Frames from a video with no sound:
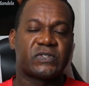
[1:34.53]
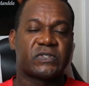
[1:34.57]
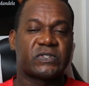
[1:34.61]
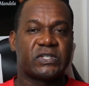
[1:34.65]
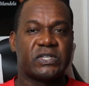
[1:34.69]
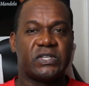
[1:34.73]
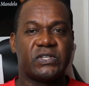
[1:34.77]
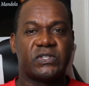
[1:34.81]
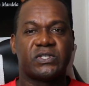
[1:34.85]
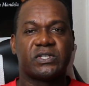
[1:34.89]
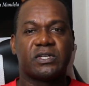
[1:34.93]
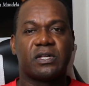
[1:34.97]

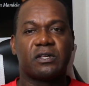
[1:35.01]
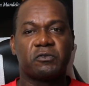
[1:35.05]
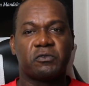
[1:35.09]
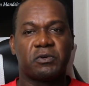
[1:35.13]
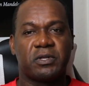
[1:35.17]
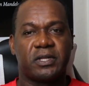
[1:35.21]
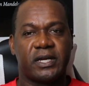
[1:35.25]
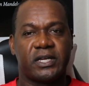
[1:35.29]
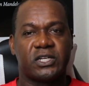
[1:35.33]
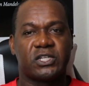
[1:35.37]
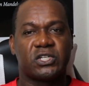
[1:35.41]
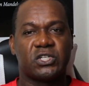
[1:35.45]
seasonal
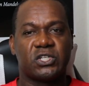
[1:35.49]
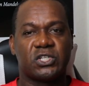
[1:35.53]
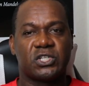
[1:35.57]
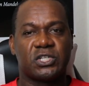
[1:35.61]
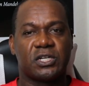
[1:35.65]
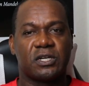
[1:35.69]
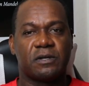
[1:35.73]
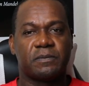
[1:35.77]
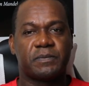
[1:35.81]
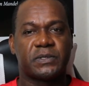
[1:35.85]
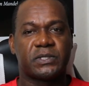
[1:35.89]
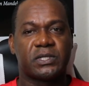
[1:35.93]

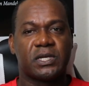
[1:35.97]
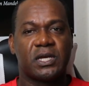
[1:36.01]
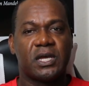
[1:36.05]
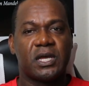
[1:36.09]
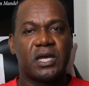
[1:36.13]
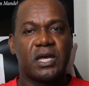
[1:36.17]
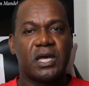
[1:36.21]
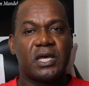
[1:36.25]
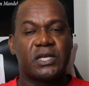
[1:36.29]
relationships.